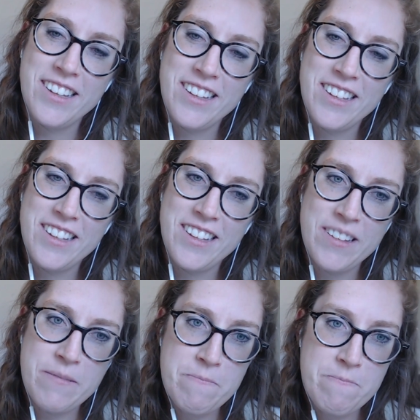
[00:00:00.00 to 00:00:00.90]

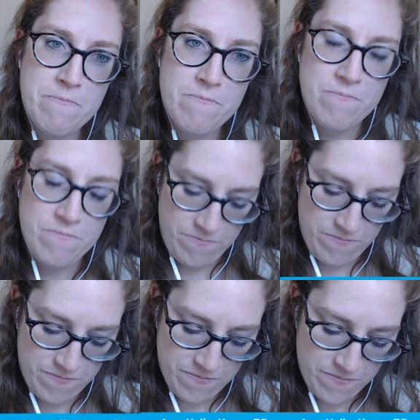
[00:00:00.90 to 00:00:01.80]

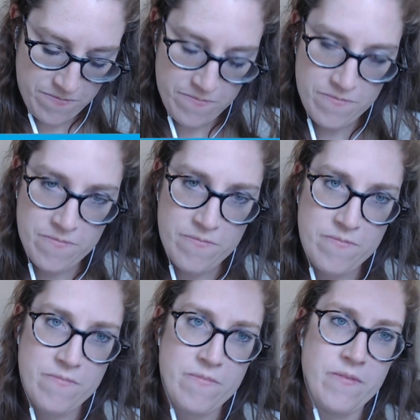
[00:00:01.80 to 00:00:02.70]

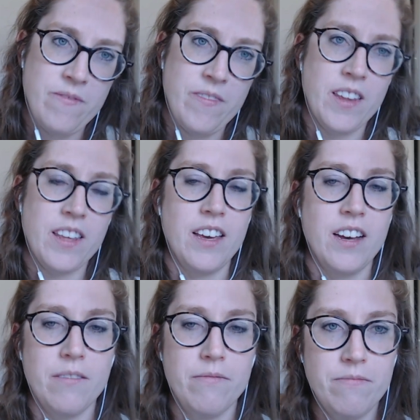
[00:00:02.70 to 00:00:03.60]

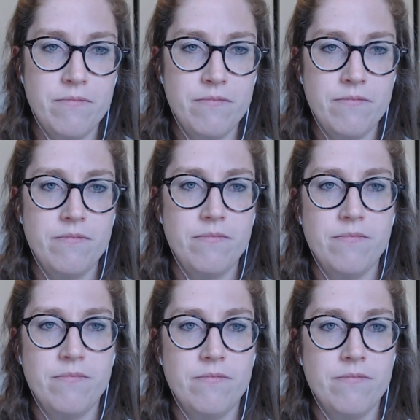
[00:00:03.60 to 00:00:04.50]

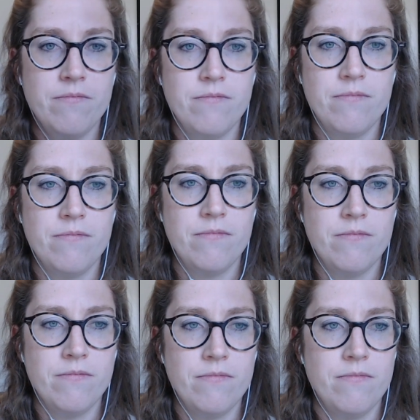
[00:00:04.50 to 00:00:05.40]

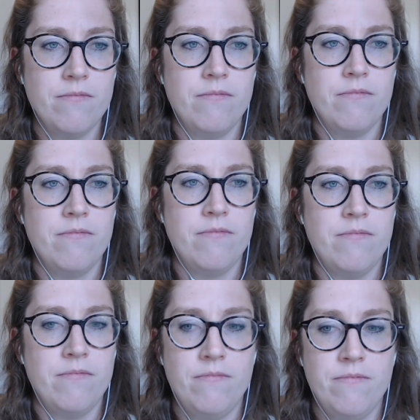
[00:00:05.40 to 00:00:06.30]

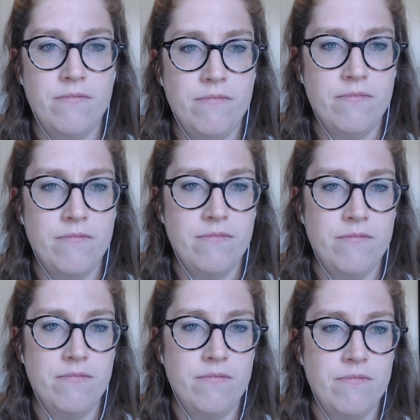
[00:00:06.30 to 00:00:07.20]

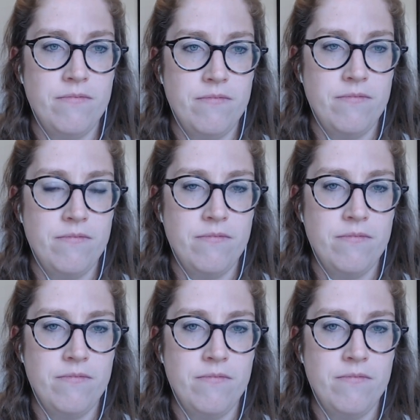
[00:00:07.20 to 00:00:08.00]
(not speaking)